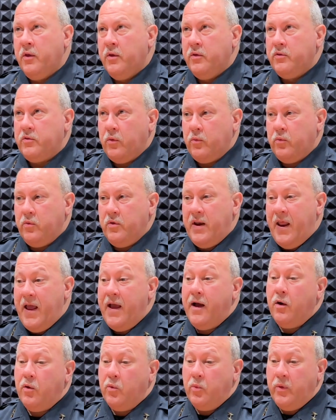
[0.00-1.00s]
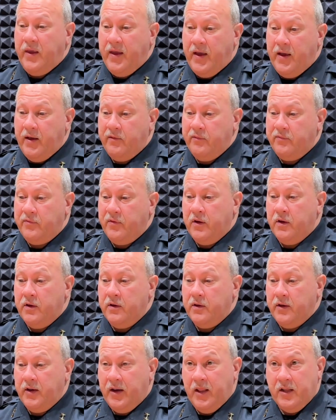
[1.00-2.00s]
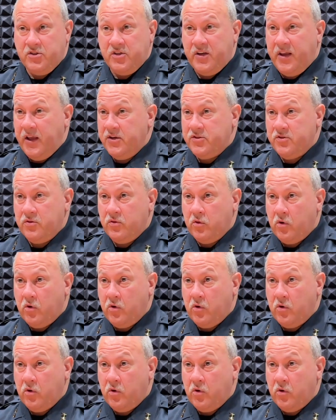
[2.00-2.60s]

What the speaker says: So now we have an educational